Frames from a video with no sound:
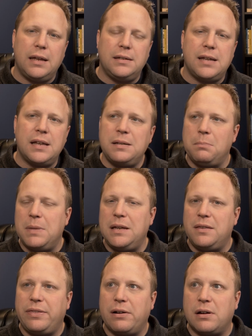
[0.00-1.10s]
it doesn't
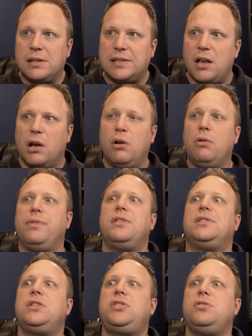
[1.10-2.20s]
mean that they're going to say, oh,
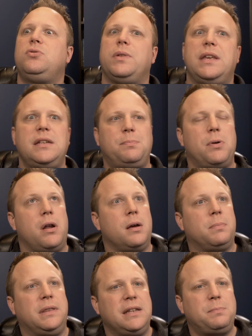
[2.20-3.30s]
there's issues with his
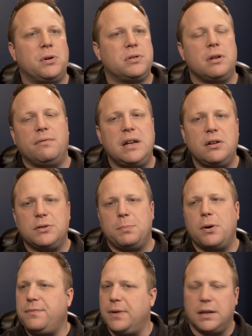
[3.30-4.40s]
product, but this person over here is
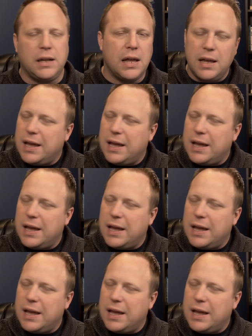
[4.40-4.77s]
perfect.